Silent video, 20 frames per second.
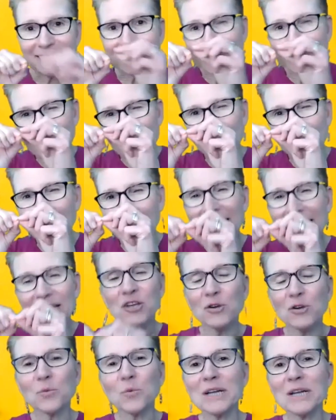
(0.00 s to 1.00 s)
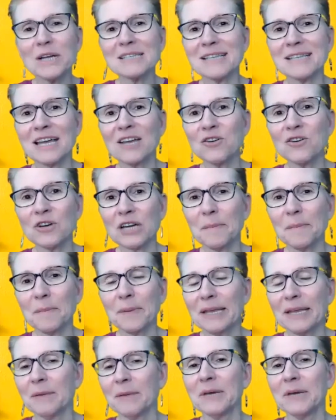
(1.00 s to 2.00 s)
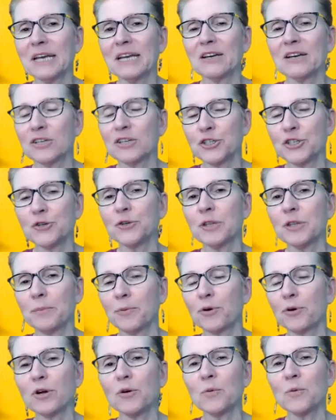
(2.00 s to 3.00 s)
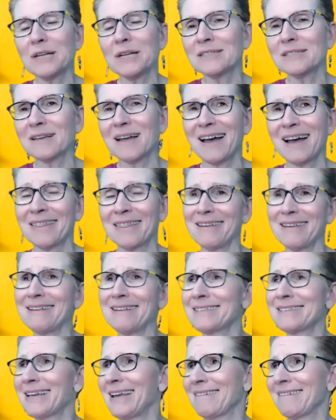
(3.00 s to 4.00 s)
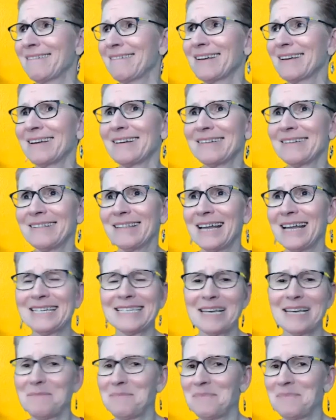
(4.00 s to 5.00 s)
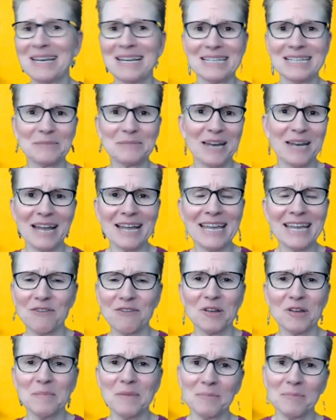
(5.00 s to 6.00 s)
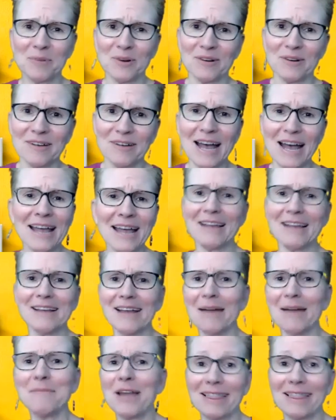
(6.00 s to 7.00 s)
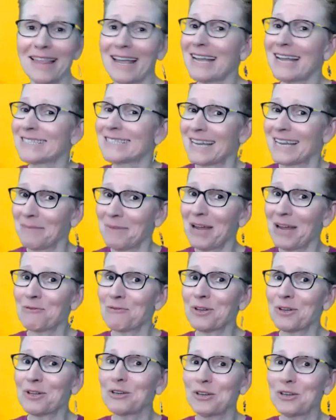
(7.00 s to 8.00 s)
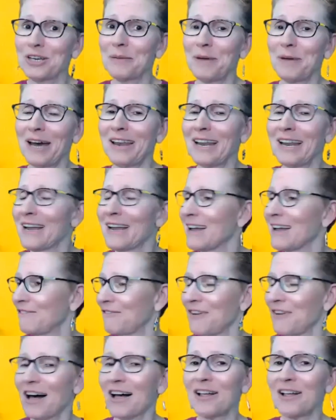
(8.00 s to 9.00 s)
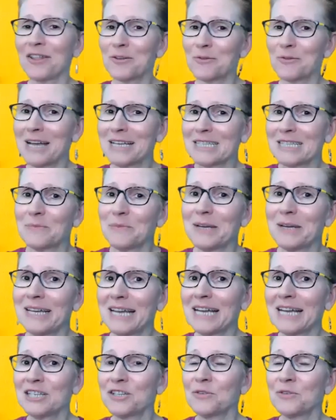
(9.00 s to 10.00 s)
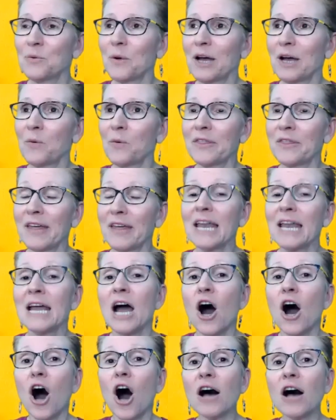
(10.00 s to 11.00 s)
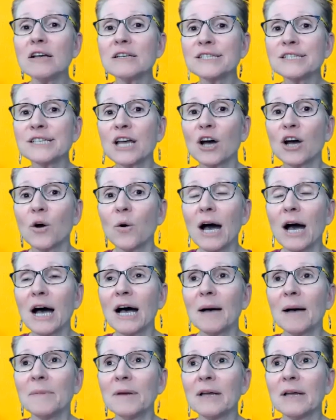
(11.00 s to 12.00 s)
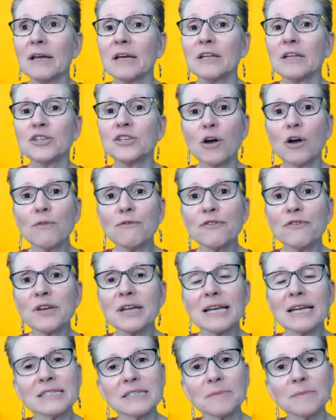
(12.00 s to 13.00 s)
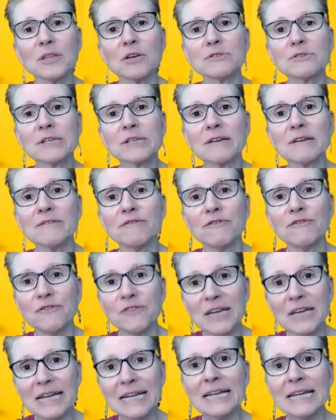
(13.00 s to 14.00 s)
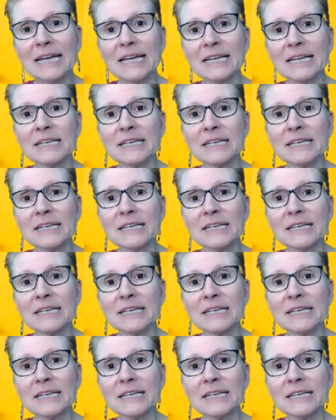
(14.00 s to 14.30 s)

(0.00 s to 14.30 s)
minute ones, they cook up in a minute or two. The pearl ones, I think, take like 10 minutes, but I can't remember. I'm not, like I said, I'm not real good about it. Follow the recipe and I do well with that. Also, don't forget some of those convenient